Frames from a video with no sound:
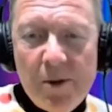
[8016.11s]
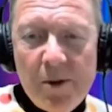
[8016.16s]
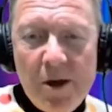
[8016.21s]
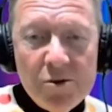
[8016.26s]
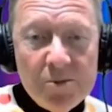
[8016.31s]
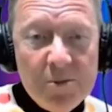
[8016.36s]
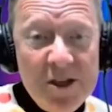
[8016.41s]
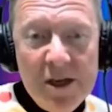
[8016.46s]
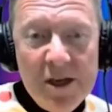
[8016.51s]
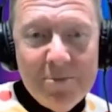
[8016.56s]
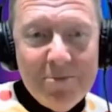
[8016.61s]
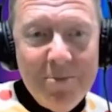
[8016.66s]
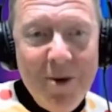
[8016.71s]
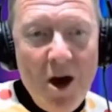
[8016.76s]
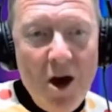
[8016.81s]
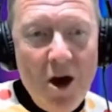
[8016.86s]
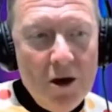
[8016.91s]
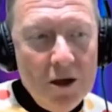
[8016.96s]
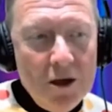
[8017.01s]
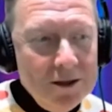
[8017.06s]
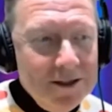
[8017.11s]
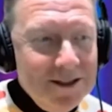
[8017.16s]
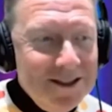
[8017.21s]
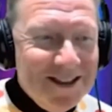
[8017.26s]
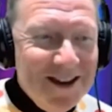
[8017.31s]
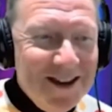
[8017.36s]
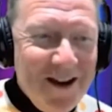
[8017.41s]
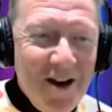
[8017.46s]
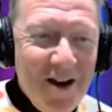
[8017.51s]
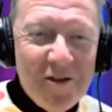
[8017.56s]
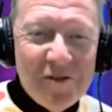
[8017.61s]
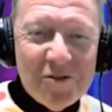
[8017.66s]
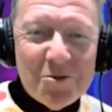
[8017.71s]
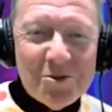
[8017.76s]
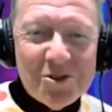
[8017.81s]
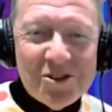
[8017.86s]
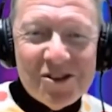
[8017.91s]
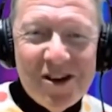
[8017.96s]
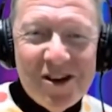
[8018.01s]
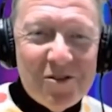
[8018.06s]
I suppose, but in the bar
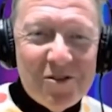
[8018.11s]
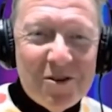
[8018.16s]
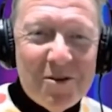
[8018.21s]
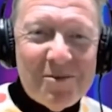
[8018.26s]
afterwards.